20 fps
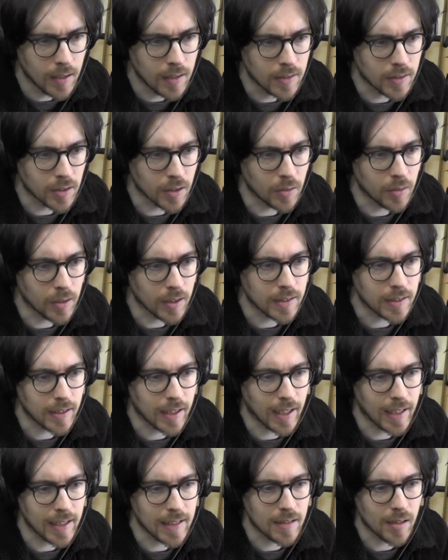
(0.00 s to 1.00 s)
So this
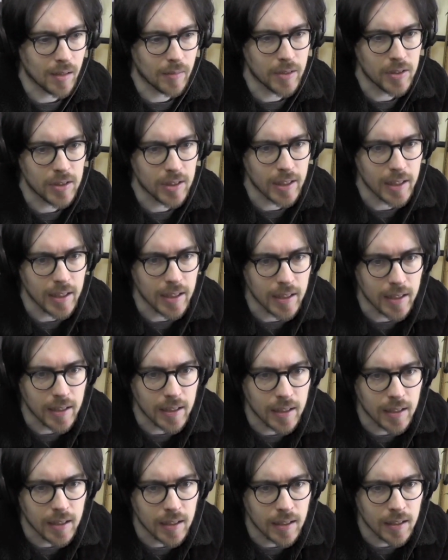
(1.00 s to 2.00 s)
guy is
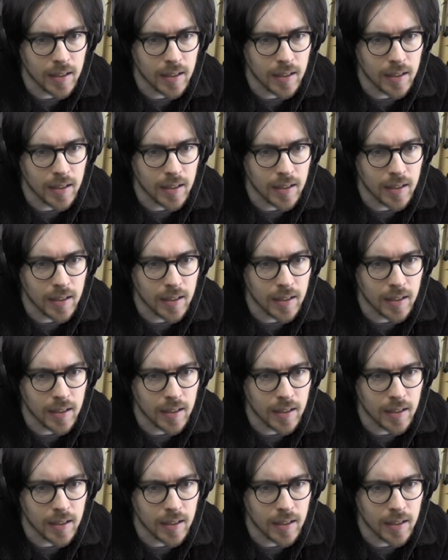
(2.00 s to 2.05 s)
obviously,